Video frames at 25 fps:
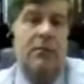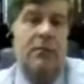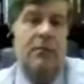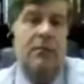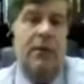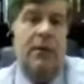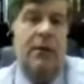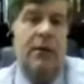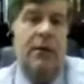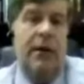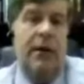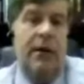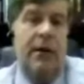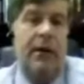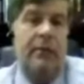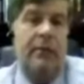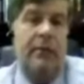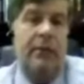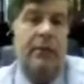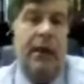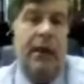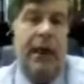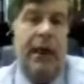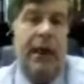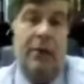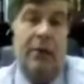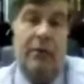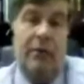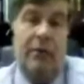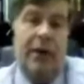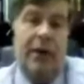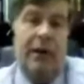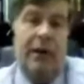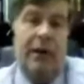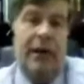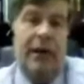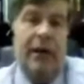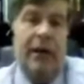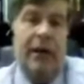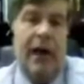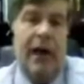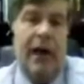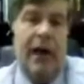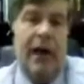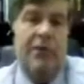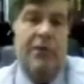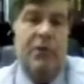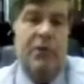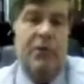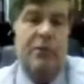Okay. Well, yeah,
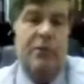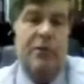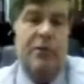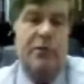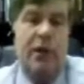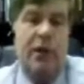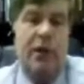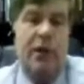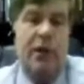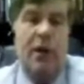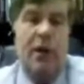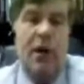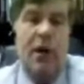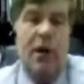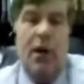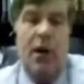I assume so.